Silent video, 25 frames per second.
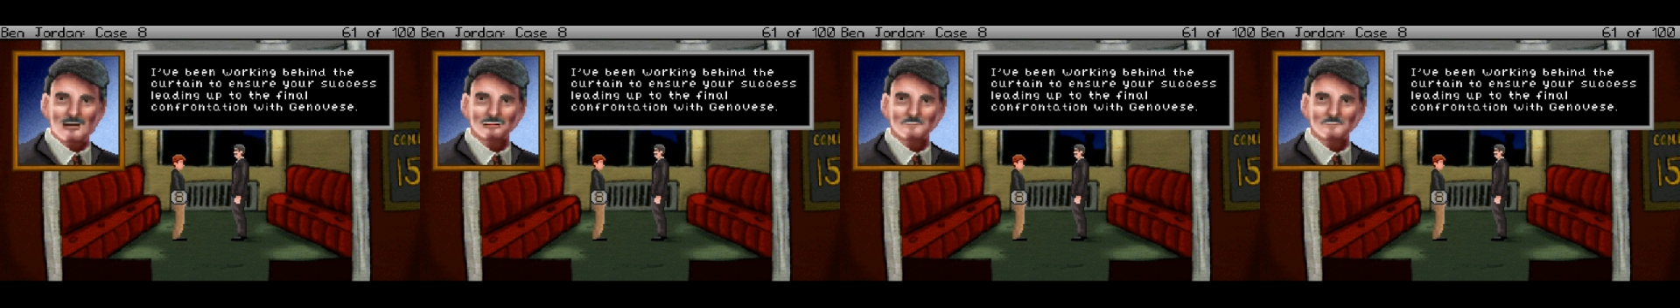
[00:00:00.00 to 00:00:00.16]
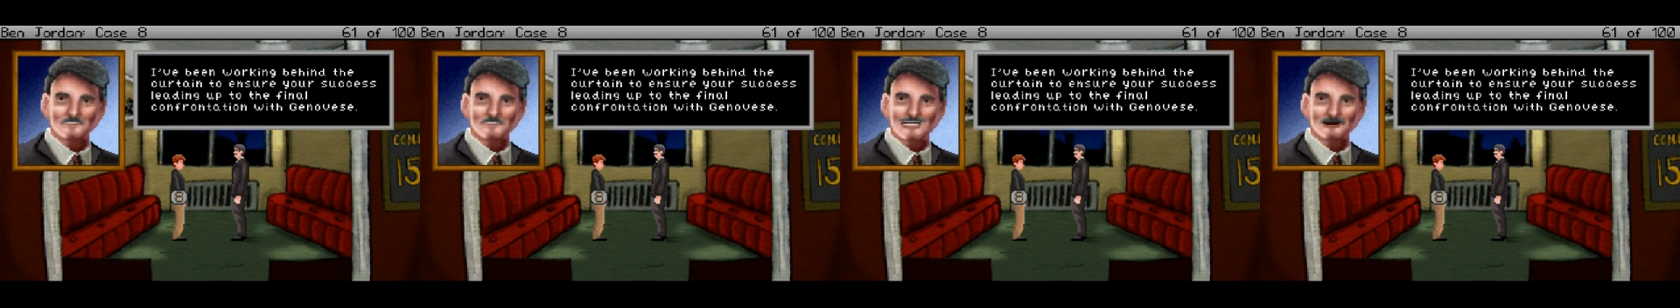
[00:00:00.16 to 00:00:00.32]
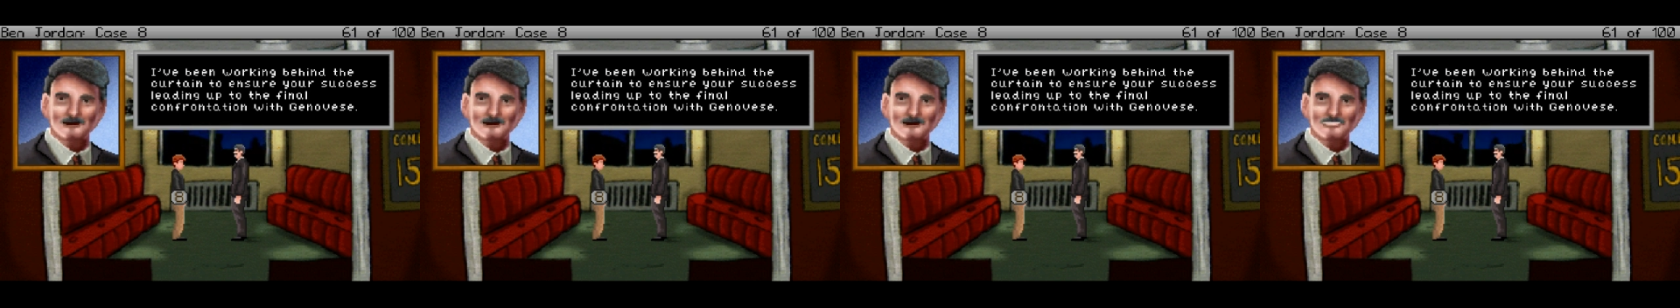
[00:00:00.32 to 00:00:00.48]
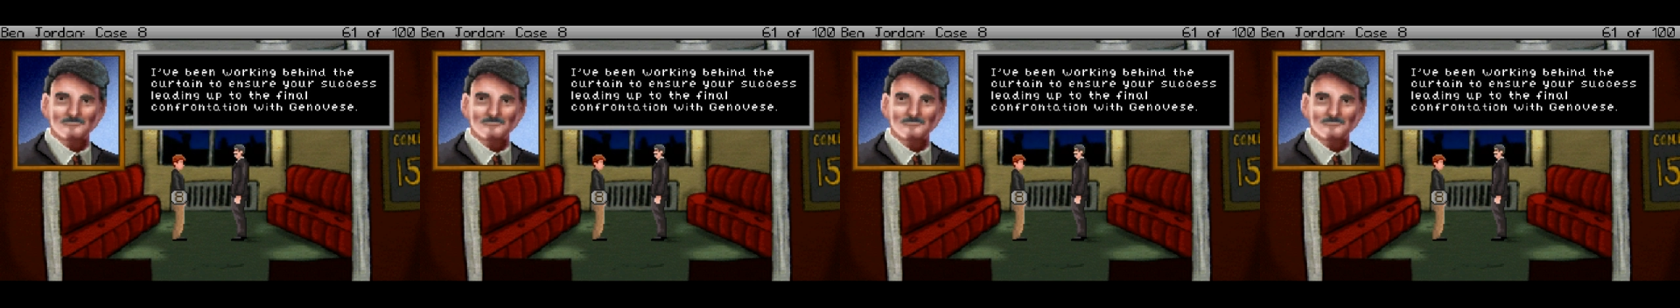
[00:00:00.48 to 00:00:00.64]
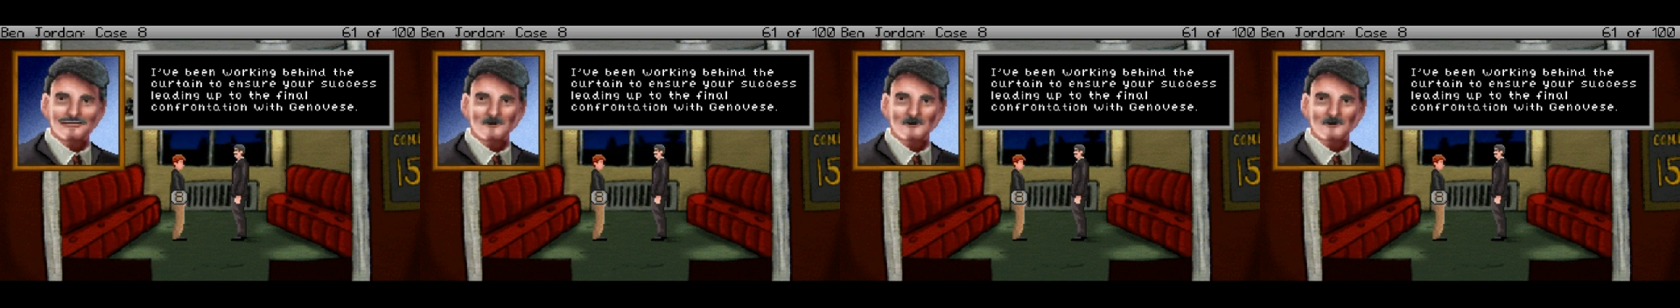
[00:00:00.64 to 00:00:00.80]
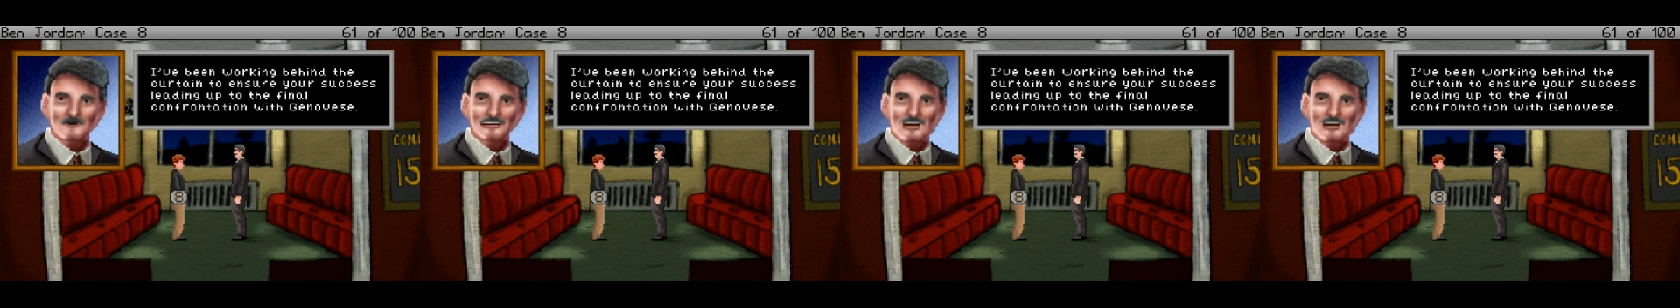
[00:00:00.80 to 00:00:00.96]
to the final
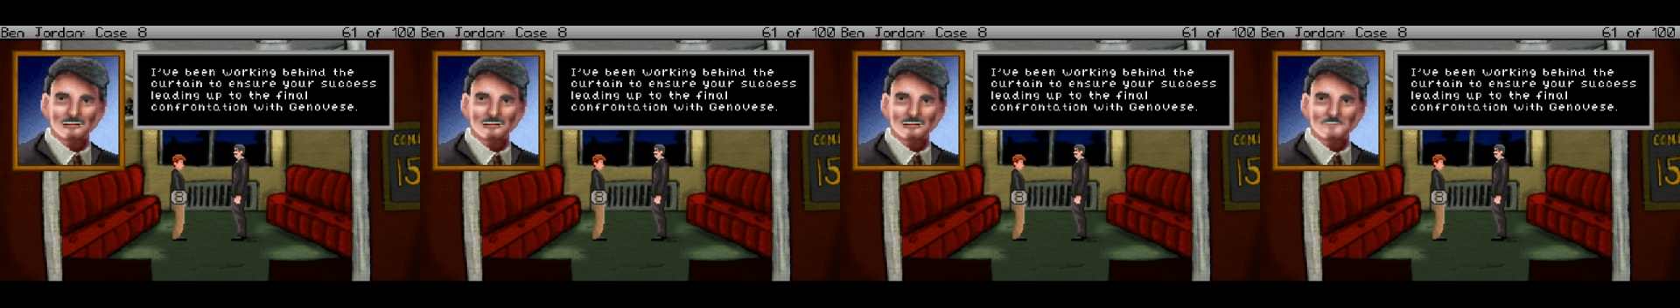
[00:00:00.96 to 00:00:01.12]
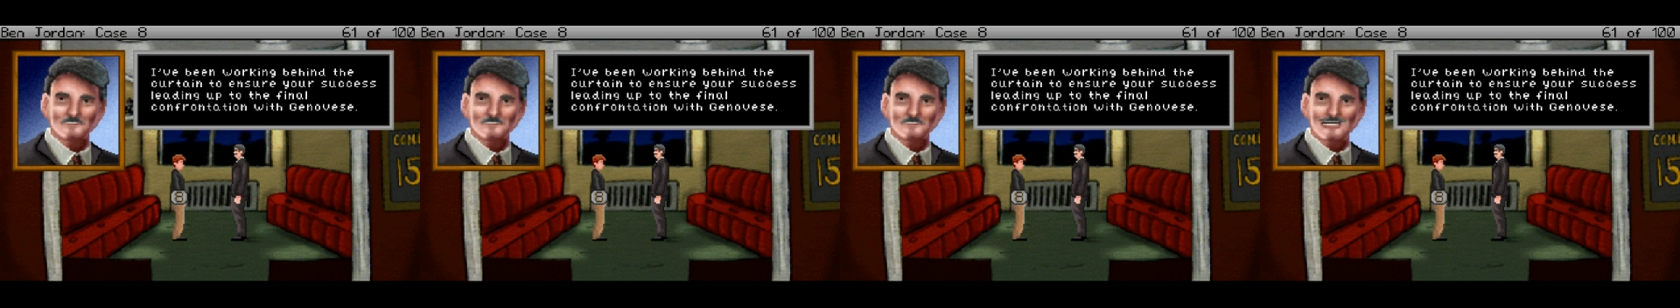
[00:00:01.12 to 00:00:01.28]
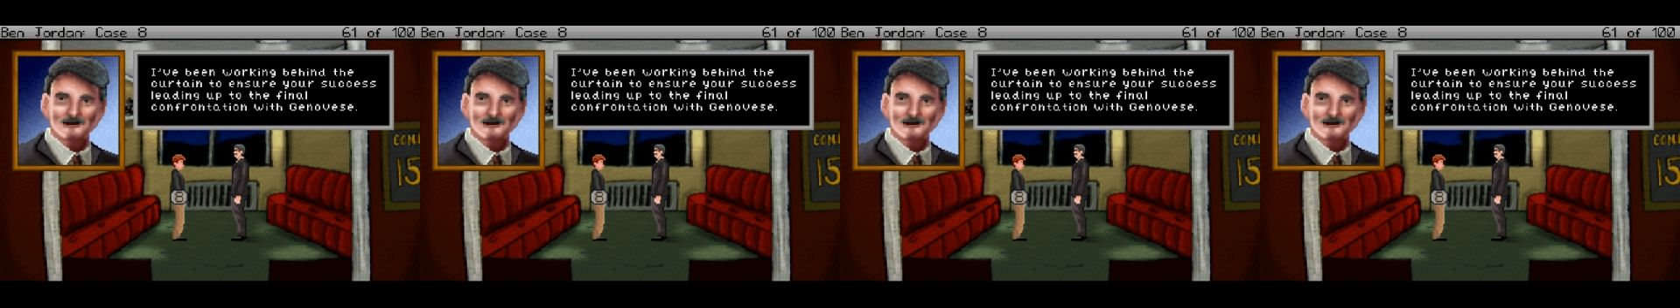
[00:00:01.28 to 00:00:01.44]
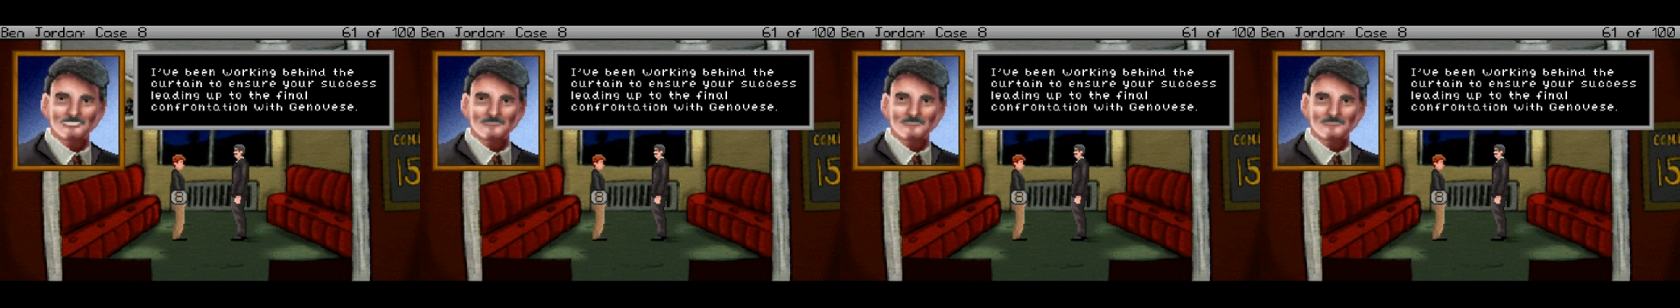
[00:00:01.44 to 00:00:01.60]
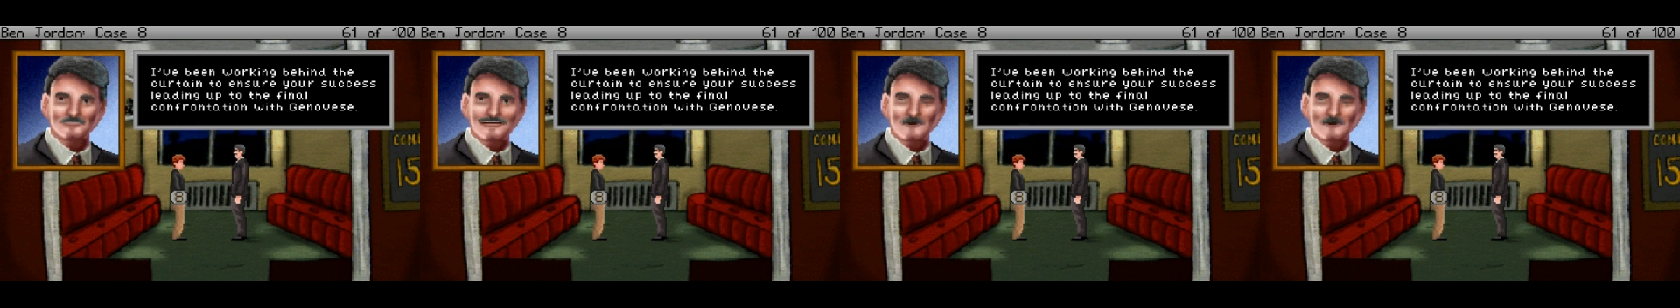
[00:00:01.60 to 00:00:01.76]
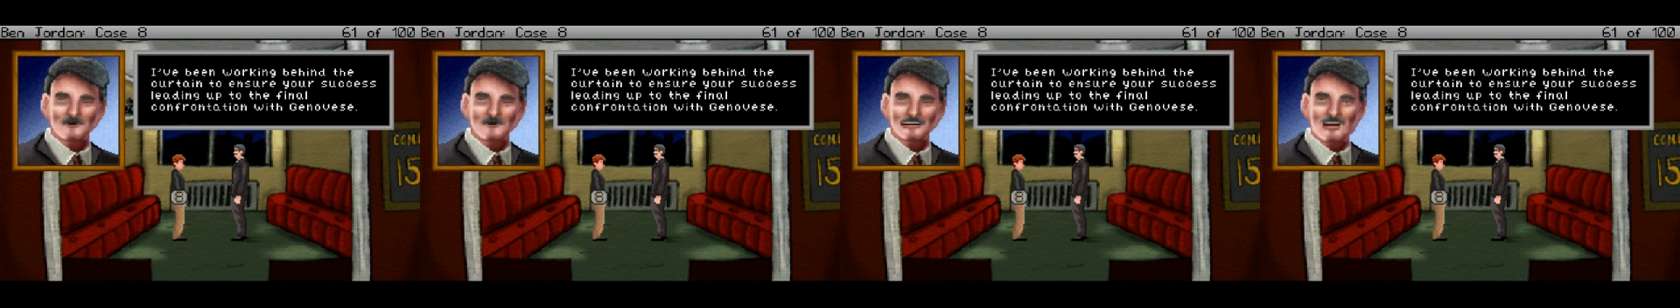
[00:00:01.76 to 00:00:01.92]
confrontation with
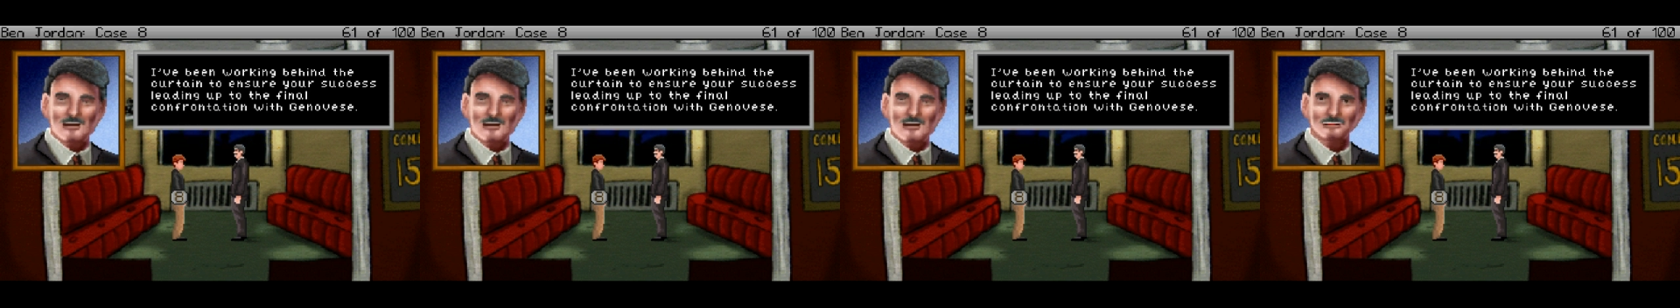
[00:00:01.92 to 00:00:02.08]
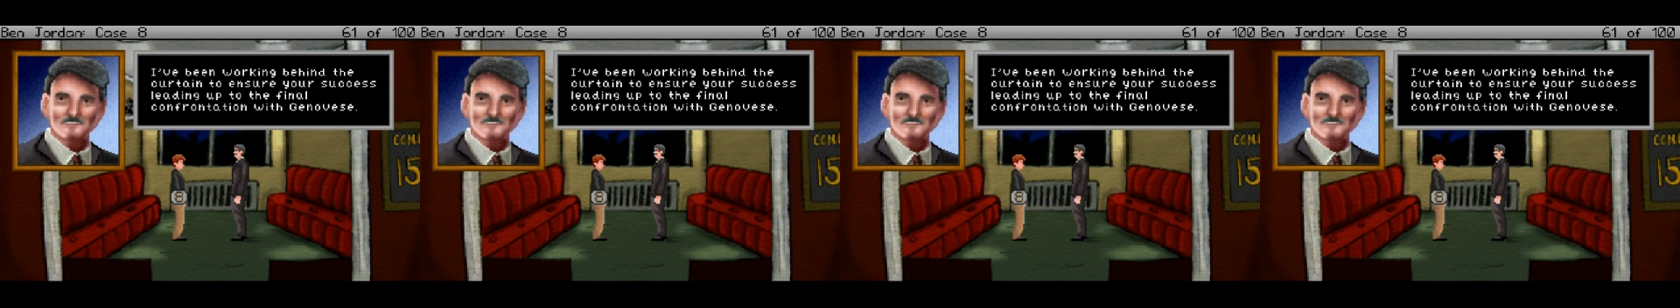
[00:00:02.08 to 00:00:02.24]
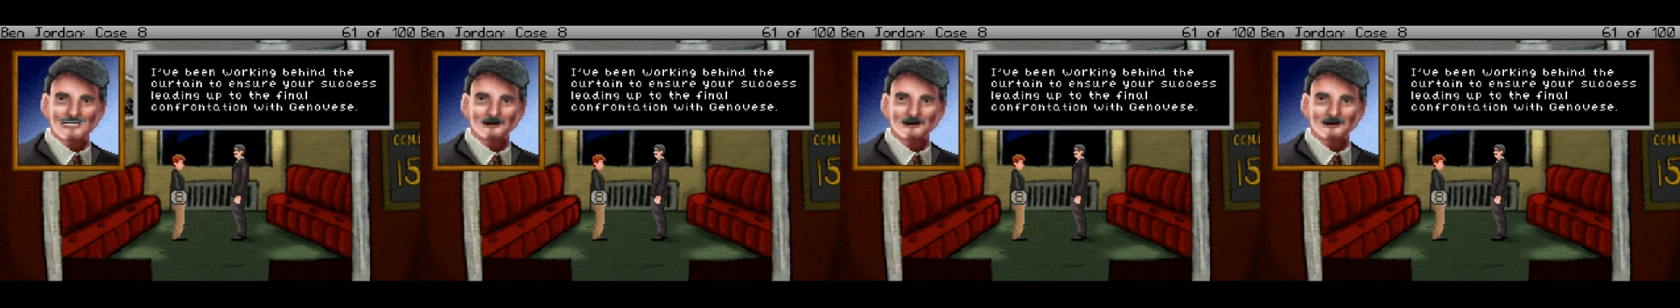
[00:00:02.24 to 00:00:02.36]
Genovese.